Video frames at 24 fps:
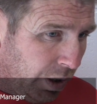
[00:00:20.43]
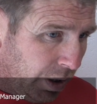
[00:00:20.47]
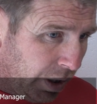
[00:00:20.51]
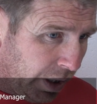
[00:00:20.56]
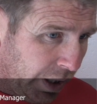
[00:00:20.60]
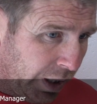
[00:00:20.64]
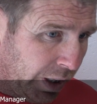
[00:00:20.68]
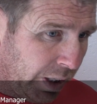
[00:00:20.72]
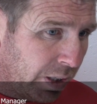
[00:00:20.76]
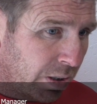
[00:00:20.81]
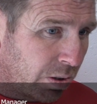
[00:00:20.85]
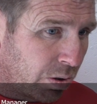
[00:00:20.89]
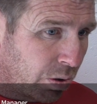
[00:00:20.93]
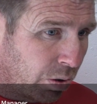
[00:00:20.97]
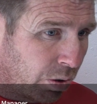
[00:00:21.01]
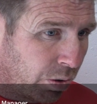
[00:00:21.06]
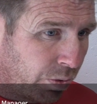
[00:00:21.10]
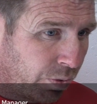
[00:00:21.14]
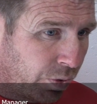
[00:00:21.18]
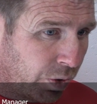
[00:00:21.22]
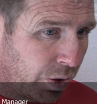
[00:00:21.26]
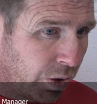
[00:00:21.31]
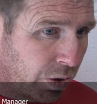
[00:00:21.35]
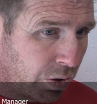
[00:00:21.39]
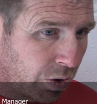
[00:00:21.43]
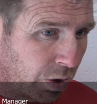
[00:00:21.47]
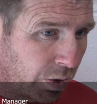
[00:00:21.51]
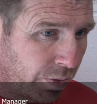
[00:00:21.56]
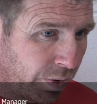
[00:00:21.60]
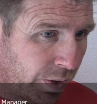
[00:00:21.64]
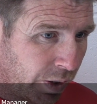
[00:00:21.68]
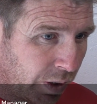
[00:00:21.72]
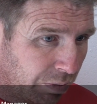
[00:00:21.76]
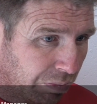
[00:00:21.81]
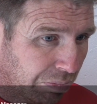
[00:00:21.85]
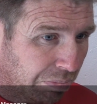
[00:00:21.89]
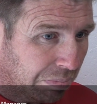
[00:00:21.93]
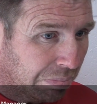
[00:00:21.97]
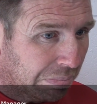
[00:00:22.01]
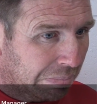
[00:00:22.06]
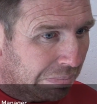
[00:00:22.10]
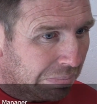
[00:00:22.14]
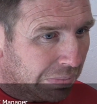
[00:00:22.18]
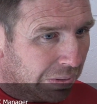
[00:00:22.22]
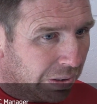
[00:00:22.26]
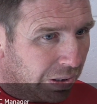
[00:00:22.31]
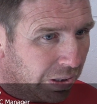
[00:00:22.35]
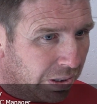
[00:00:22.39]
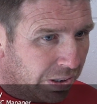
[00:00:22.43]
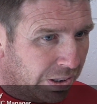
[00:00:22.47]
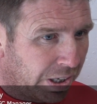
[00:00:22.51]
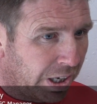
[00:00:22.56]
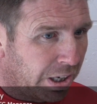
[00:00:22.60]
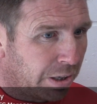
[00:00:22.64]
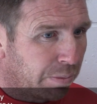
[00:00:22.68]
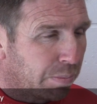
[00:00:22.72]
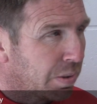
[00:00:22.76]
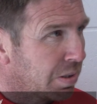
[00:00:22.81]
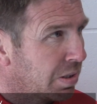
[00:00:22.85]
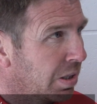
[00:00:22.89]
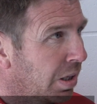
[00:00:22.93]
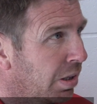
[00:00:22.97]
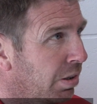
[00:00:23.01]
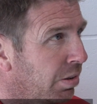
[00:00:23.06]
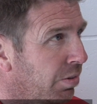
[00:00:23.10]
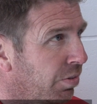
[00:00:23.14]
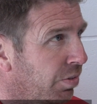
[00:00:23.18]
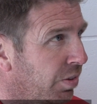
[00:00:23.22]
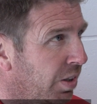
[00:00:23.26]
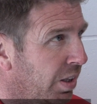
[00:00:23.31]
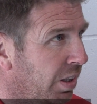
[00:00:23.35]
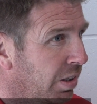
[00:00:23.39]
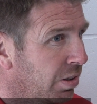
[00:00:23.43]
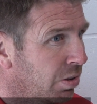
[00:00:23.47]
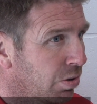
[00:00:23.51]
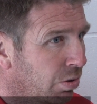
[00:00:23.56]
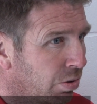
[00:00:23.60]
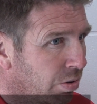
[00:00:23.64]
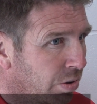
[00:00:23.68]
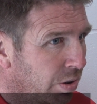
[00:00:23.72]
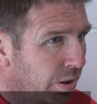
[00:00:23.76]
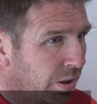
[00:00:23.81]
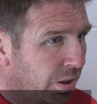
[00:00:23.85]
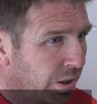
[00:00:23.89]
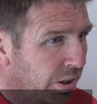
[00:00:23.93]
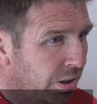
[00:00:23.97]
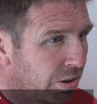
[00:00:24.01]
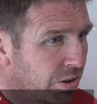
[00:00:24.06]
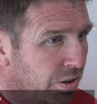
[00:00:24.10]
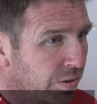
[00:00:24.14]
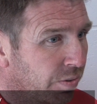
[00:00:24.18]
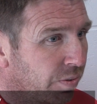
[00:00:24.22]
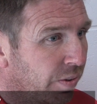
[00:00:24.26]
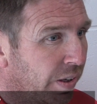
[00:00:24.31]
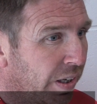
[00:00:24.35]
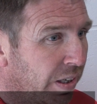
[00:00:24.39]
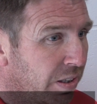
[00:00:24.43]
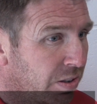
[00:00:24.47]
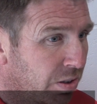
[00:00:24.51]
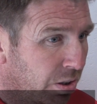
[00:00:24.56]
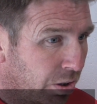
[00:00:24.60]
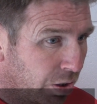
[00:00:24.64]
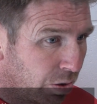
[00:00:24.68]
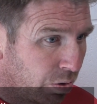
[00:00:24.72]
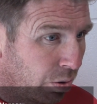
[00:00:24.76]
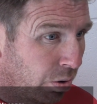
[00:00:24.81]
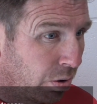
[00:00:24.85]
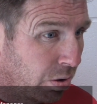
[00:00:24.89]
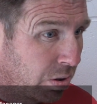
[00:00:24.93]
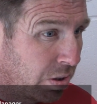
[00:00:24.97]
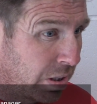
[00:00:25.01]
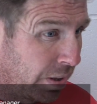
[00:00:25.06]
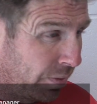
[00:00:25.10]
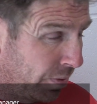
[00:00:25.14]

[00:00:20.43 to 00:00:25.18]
So for sort of a 90% of kids under the age of 18-year-olds,